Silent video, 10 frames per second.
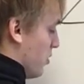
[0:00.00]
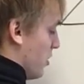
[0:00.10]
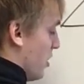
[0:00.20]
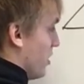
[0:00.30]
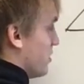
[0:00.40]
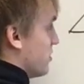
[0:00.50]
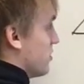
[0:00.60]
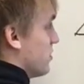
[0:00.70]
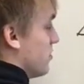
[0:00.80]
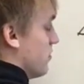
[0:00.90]

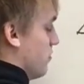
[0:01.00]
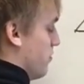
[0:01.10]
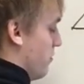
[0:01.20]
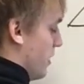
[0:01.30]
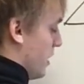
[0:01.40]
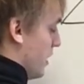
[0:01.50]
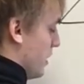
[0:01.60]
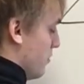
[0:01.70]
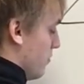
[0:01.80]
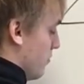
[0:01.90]
plus
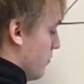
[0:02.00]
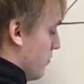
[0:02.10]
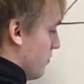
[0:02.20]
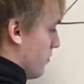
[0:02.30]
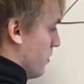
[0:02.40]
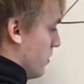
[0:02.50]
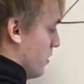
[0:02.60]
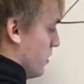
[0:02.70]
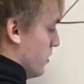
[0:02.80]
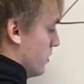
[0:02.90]
5
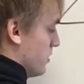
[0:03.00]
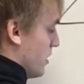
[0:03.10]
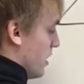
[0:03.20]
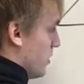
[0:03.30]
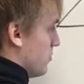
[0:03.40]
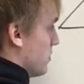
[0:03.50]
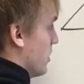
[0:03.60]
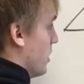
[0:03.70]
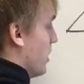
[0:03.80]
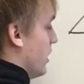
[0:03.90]
times
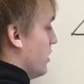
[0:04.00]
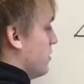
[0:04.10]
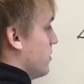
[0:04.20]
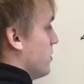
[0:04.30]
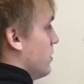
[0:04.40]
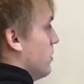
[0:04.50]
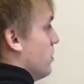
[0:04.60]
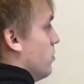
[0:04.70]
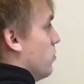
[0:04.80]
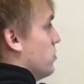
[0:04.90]
the height,
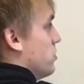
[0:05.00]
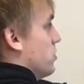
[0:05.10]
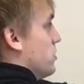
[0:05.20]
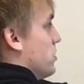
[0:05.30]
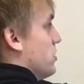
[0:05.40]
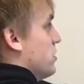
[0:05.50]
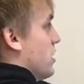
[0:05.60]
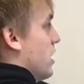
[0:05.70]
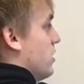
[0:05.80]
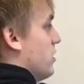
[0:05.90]
which is this
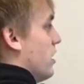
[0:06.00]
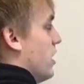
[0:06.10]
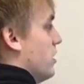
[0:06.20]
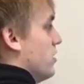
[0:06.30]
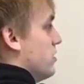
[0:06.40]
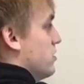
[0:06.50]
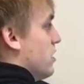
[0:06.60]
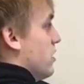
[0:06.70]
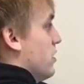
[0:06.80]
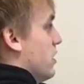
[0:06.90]
dotted line. Let's say
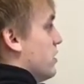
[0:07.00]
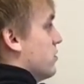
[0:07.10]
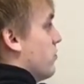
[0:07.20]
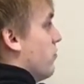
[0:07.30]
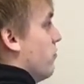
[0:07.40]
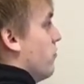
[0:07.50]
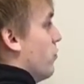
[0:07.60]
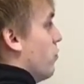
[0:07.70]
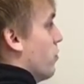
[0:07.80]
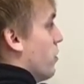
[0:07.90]
that that's
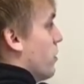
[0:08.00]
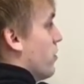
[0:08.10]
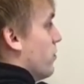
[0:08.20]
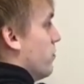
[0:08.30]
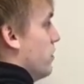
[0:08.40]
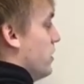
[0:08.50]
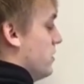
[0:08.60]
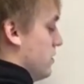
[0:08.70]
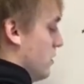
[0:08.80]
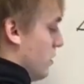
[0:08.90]
4 feet.
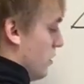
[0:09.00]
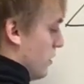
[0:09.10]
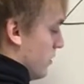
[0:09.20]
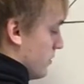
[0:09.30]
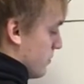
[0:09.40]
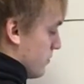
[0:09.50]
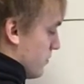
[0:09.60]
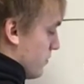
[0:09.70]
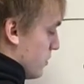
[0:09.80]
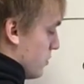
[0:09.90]

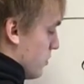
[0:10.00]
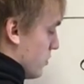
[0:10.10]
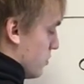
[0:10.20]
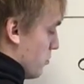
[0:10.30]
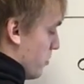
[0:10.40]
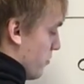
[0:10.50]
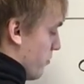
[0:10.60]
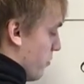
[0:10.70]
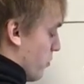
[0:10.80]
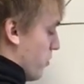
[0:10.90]
So this would be
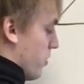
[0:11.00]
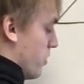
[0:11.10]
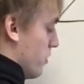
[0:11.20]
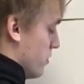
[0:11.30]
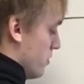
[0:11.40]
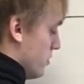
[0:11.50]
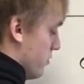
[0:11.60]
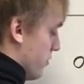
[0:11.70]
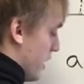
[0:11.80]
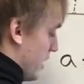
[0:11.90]
4
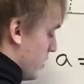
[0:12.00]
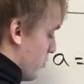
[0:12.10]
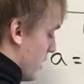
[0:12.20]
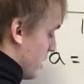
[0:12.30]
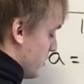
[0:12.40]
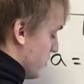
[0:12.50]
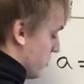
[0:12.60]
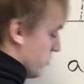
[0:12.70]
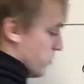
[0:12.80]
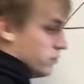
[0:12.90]
divided by
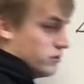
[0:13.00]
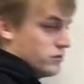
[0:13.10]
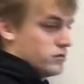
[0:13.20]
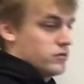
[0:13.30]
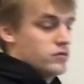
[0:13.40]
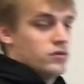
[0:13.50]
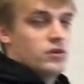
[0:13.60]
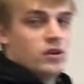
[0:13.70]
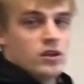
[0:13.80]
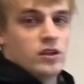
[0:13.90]
2.
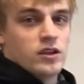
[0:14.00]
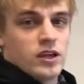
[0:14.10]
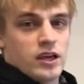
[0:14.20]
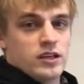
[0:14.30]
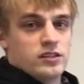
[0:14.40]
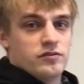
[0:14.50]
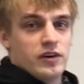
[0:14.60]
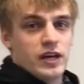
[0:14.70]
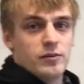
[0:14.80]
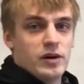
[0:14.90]
Okay,
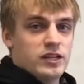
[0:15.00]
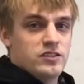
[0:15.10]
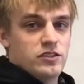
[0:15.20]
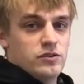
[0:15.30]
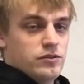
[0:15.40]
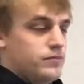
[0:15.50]
divided by 2.